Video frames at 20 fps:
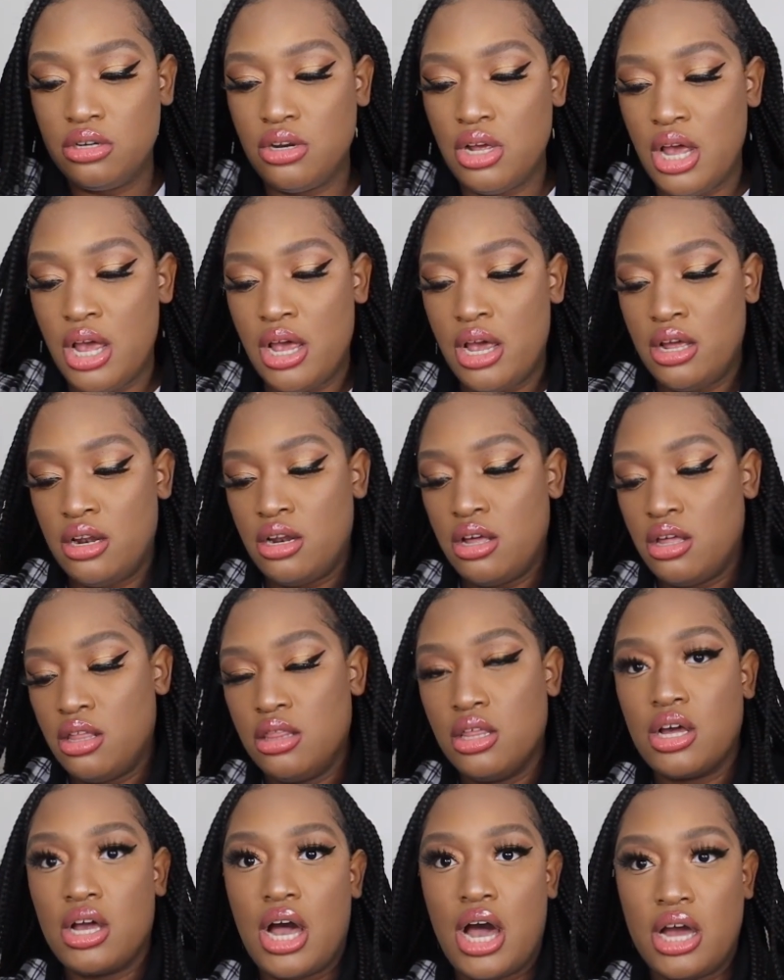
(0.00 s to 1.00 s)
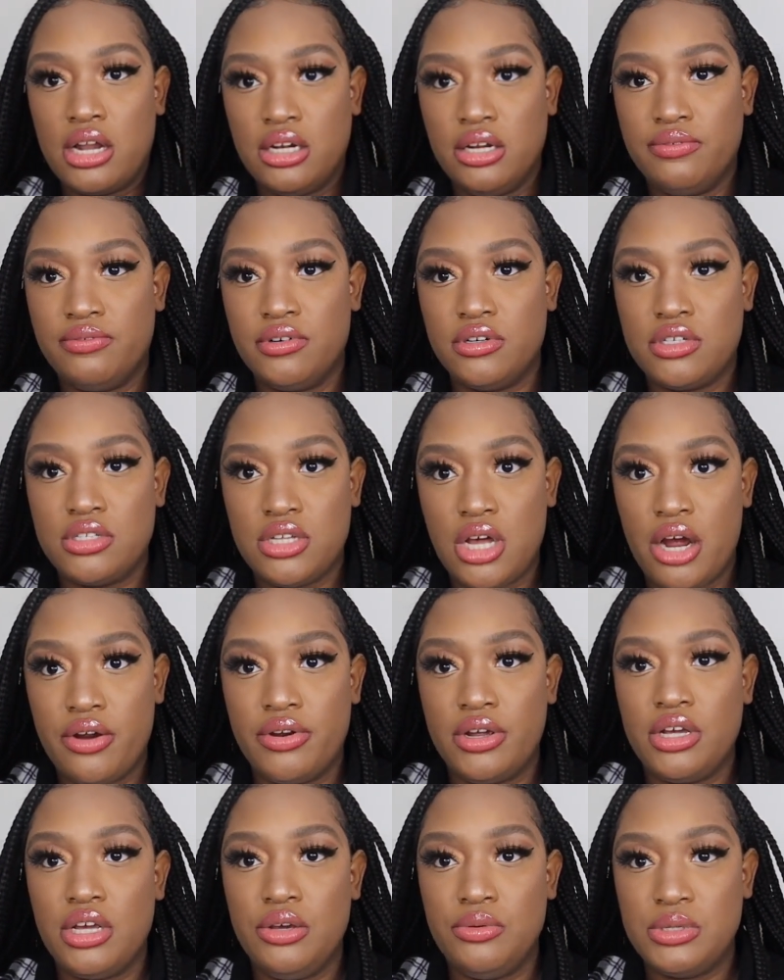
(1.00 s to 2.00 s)
and the cod liver.
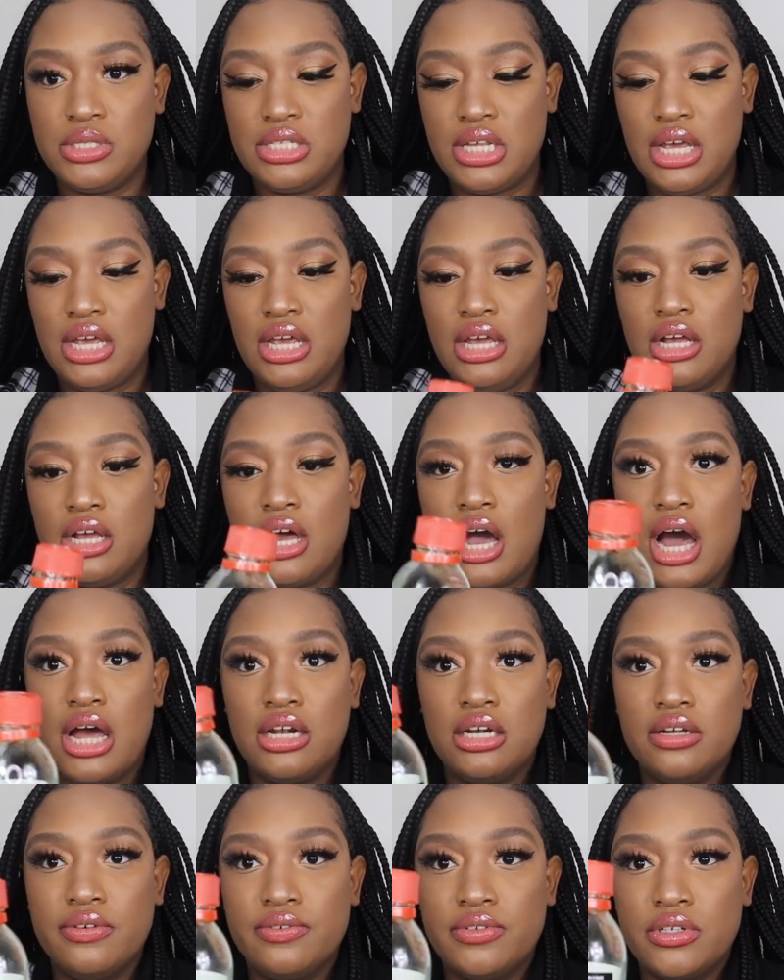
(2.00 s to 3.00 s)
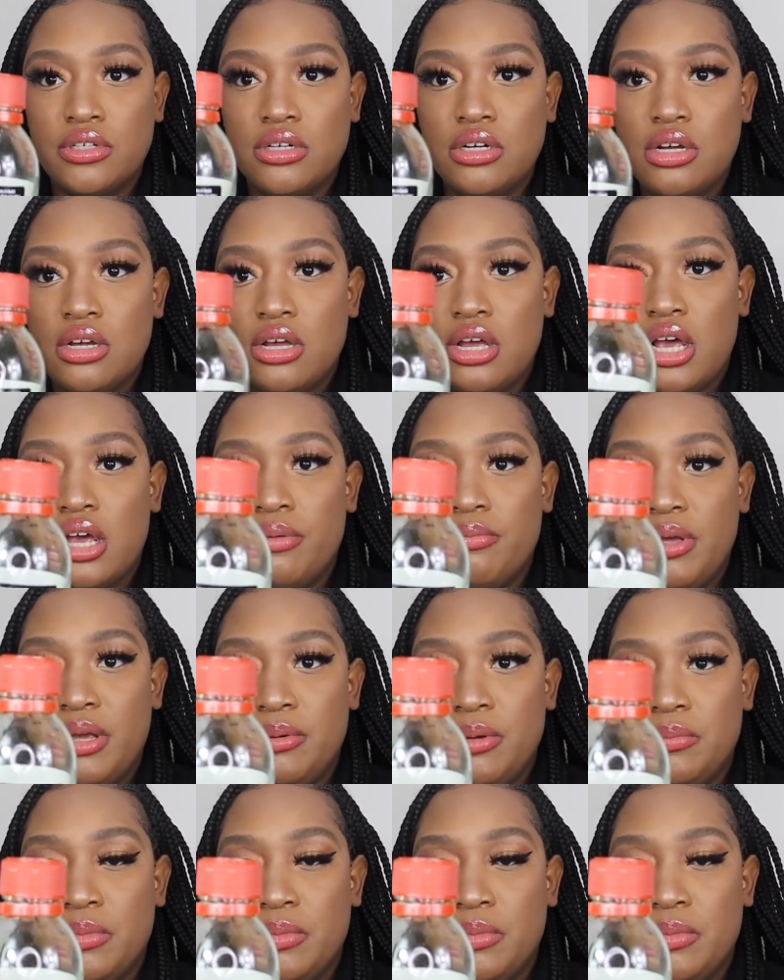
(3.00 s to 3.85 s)
Sorry, he was taking cod liver and baby